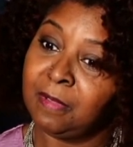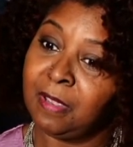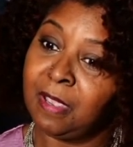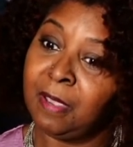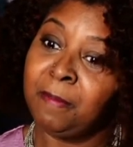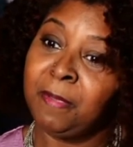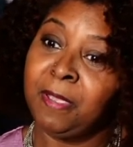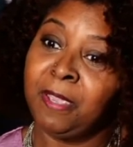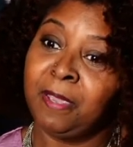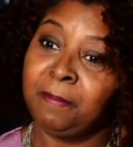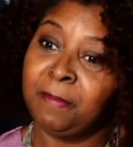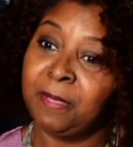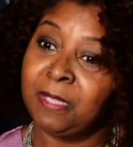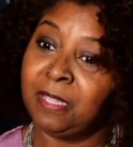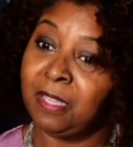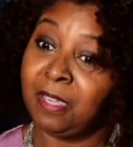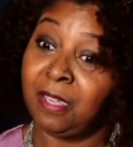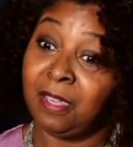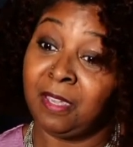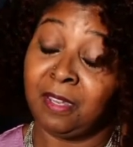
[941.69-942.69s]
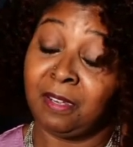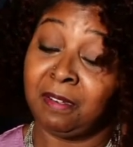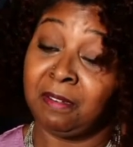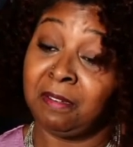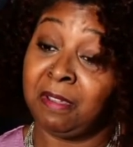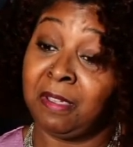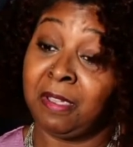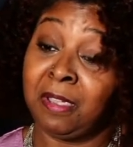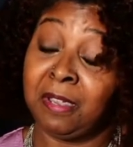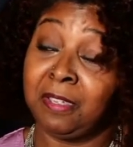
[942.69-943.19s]
I'm happy that
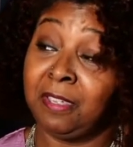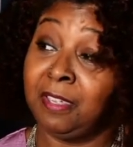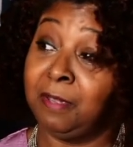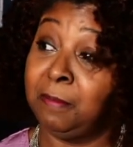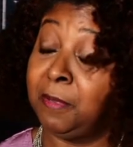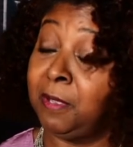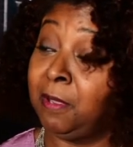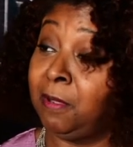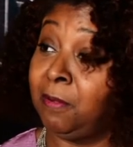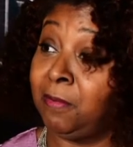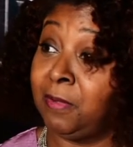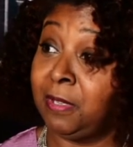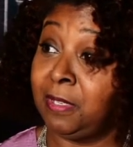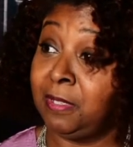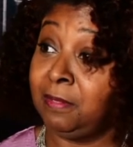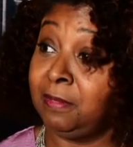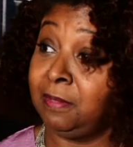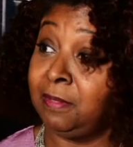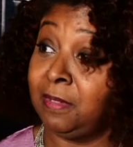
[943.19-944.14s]
I keep going.